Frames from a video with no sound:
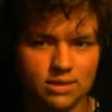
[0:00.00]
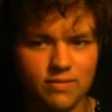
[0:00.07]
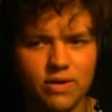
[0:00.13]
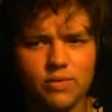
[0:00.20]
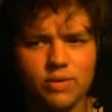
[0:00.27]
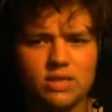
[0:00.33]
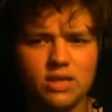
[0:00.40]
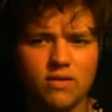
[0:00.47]
It's a
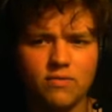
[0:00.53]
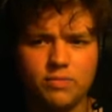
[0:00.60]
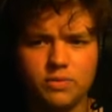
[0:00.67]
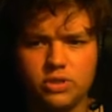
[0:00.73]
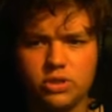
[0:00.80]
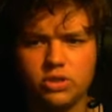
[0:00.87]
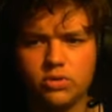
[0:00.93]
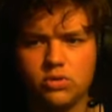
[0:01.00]
very tough
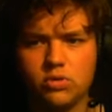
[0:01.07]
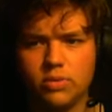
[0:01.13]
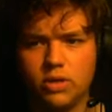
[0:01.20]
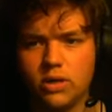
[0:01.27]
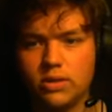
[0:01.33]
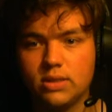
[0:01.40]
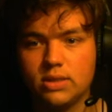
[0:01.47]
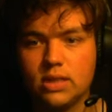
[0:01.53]
position, to be
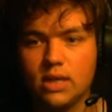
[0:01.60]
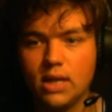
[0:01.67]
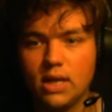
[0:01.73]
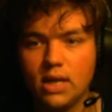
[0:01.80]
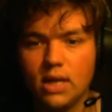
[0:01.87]
honest.